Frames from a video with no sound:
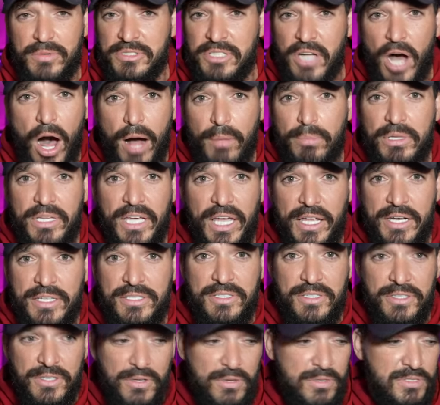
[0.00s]
was obligated
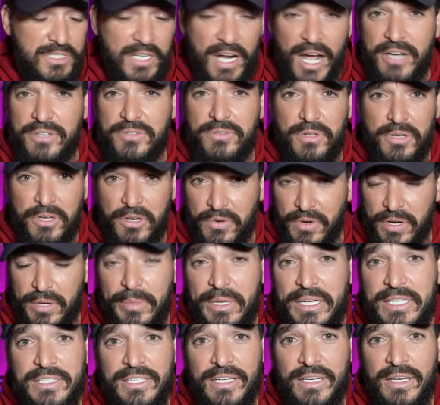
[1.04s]
to do. There's an actual
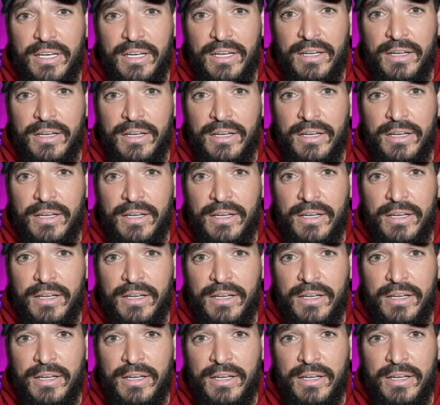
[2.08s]
agreement